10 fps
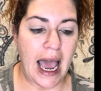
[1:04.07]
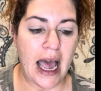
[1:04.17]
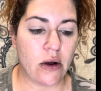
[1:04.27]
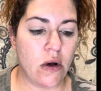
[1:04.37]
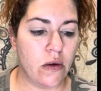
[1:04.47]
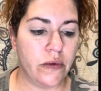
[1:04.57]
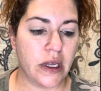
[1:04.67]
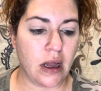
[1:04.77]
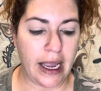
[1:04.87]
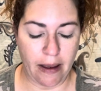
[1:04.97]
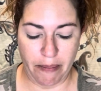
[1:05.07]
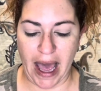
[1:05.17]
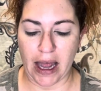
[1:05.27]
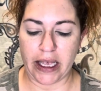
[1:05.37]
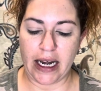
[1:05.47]
I don't own the Glam
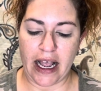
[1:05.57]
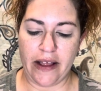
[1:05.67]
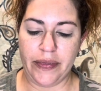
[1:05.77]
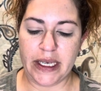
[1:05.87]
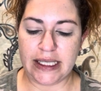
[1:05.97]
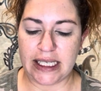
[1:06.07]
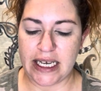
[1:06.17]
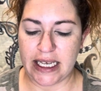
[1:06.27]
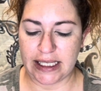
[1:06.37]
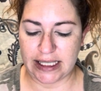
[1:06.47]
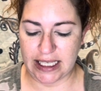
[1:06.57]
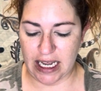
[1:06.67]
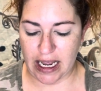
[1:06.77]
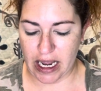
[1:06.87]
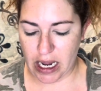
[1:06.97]
palette. And this is
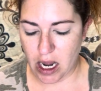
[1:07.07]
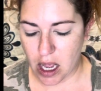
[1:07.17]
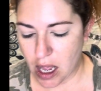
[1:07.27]
the